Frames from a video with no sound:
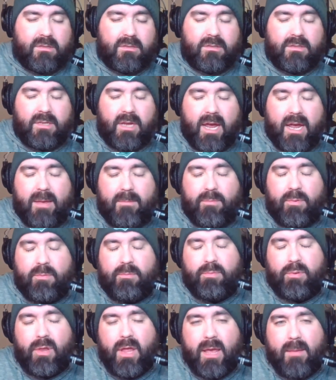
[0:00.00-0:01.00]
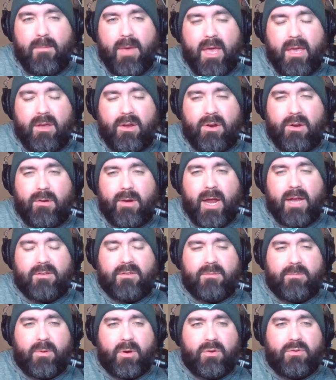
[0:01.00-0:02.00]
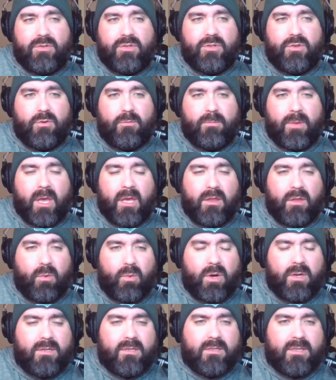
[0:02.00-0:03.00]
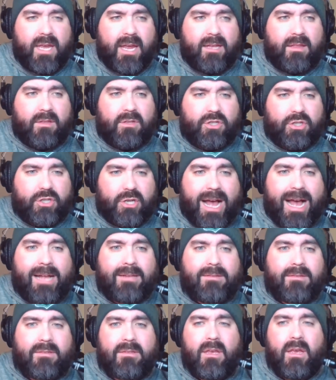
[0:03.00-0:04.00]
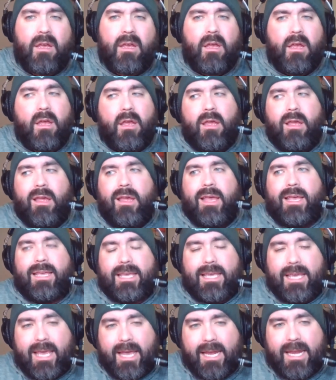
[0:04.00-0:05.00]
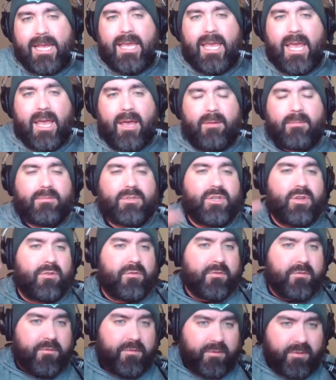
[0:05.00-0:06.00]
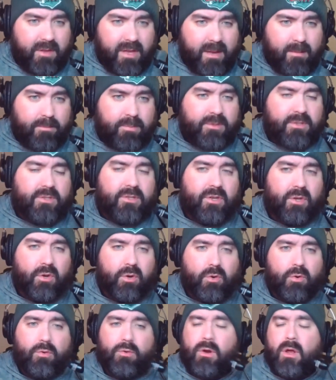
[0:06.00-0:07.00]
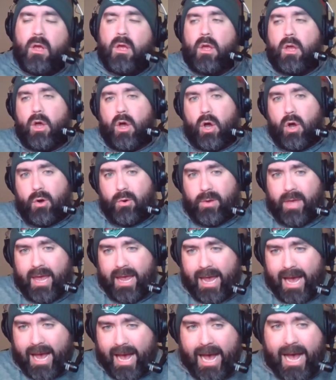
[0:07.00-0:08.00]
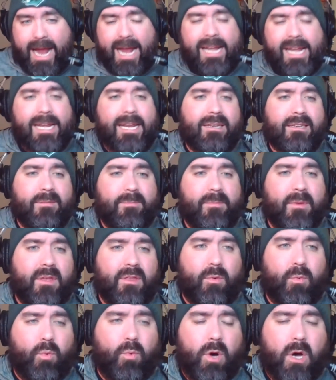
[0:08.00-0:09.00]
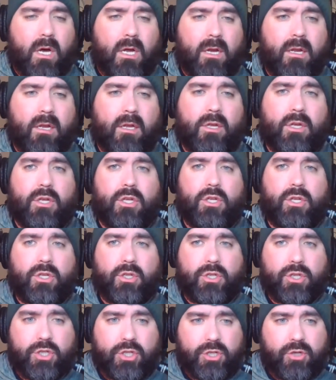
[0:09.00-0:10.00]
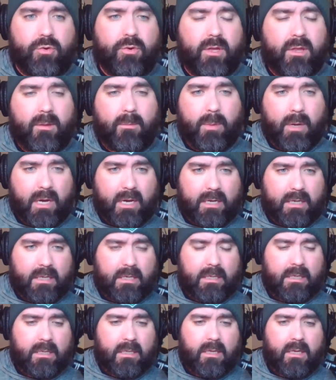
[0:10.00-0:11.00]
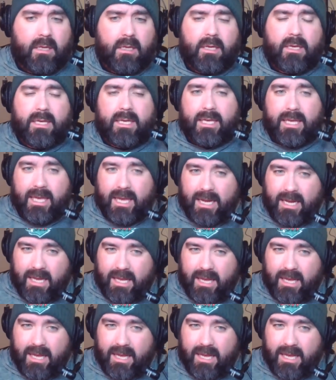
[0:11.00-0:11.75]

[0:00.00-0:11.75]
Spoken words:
type playmaker as opposed to being the one to take the shots, getting him to flip to, okay, I need to be the one shooting the puck. Getting